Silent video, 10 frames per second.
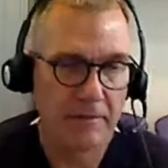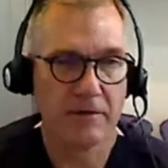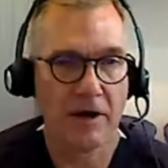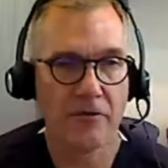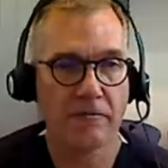
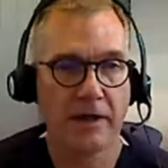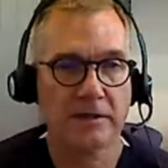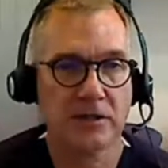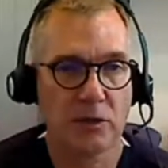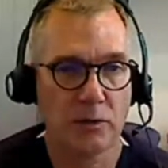viral
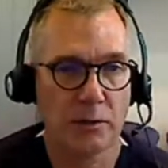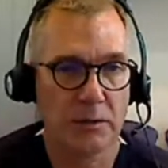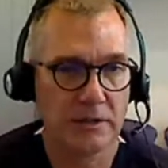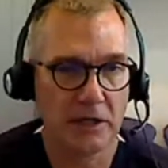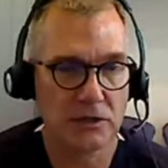vaccine with a
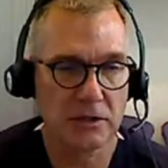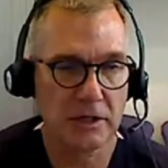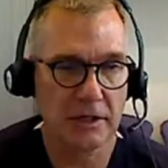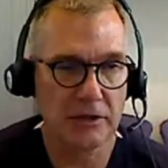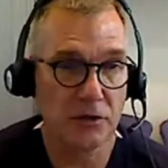
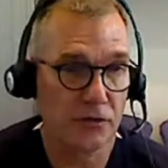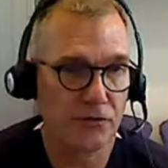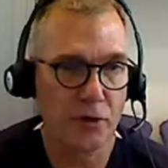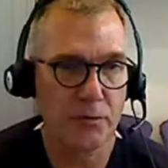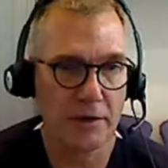potentially
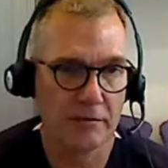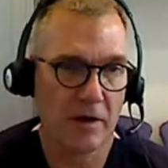neurotropic